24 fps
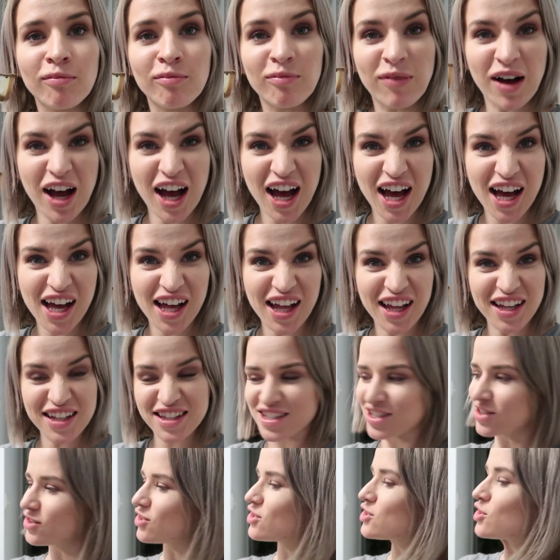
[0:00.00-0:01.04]
but
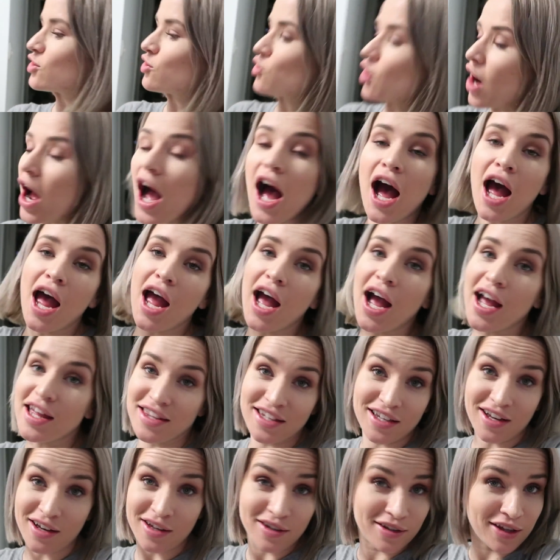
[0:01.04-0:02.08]
still looks alright. I
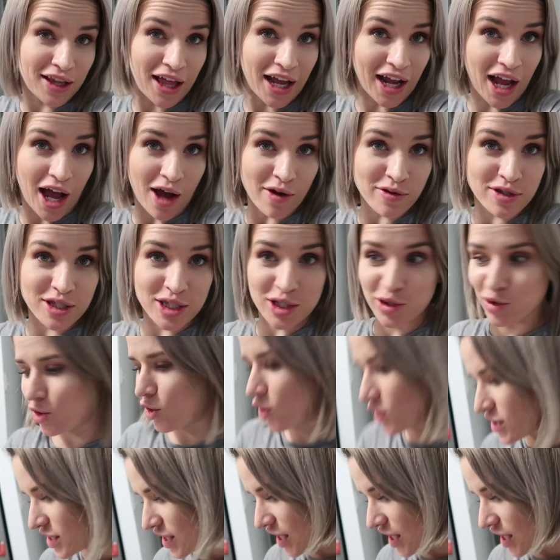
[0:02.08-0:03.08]
think I'll still use